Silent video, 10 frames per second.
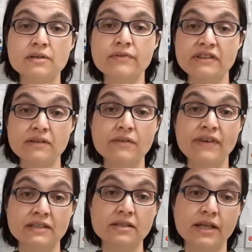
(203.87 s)
a
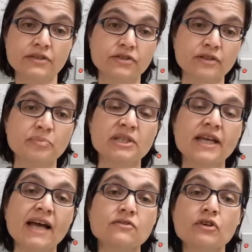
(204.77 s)
ventilator in
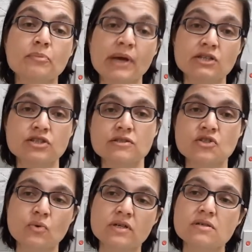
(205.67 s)
pediatric patients
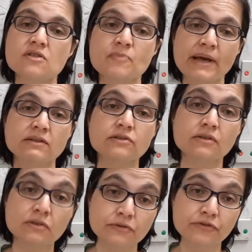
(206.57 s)
who are suspected or
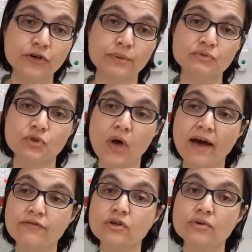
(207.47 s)
confirmed to
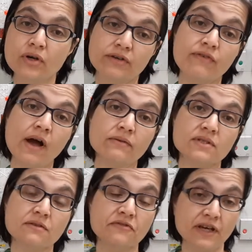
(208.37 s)
have
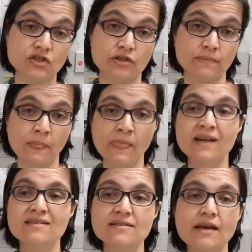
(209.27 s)
coronavirus infection.
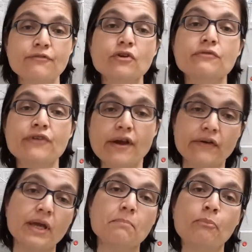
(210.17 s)
Several
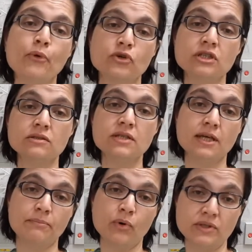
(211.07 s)
very important
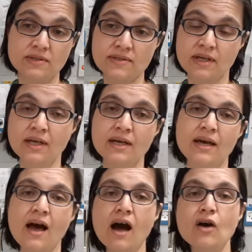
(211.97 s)
key points.
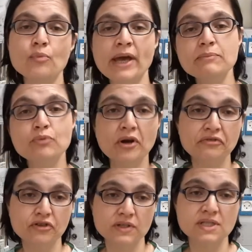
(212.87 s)
Our main
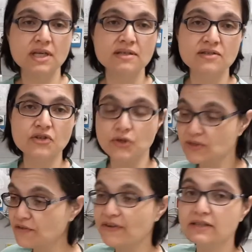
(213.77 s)
preference is to use
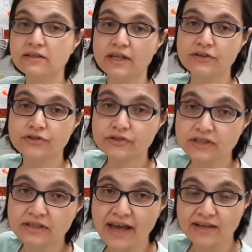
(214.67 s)
a ventilator
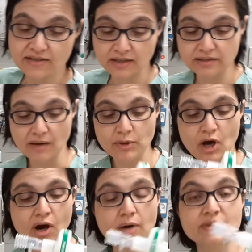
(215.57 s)
that has a double
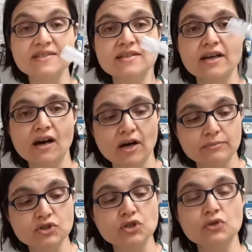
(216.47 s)
arm, a
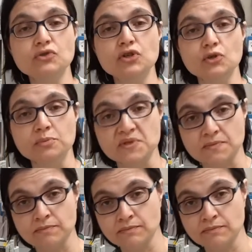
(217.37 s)
C-arm, 2 tubes